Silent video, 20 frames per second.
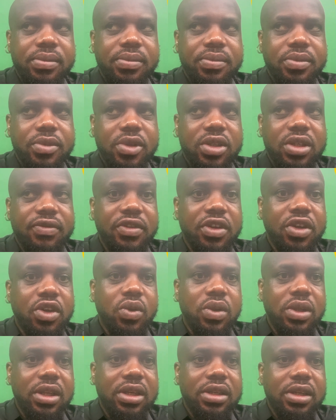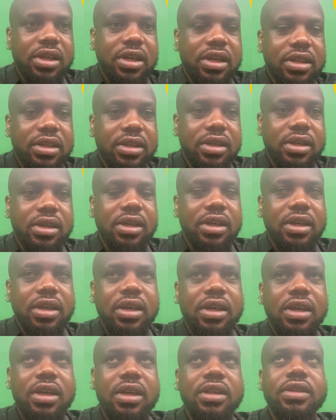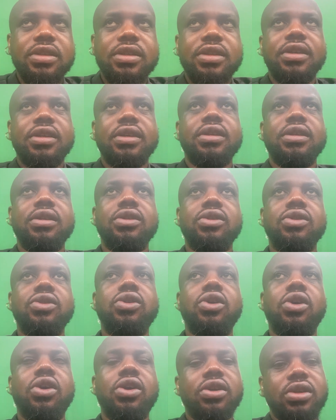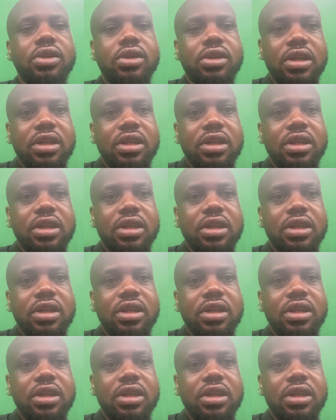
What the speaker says: There's a video that I had done.